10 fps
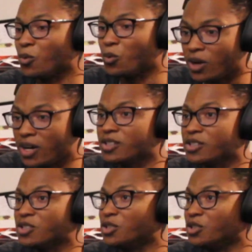What
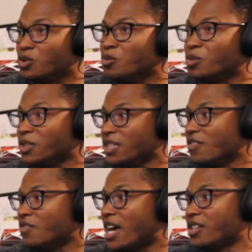do you
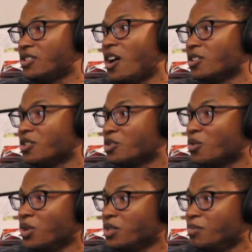believe that daughter is
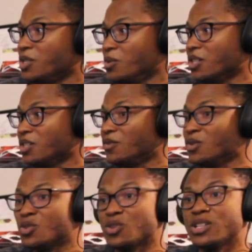going to be doing in the
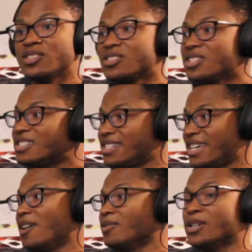future? Sit
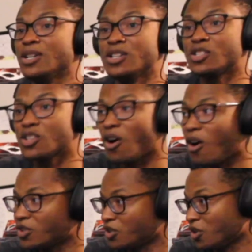down,
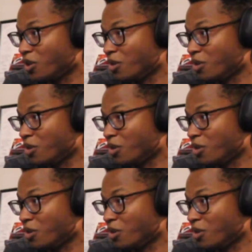talk to her